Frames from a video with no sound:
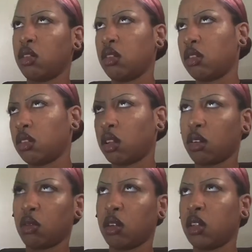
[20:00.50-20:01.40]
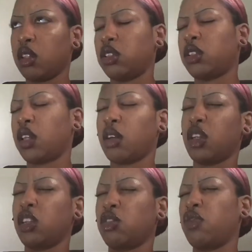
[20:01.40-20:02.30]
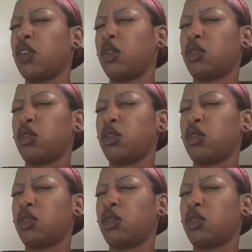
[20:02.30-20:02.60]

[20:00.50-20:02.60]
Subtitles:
is on my sleeve. I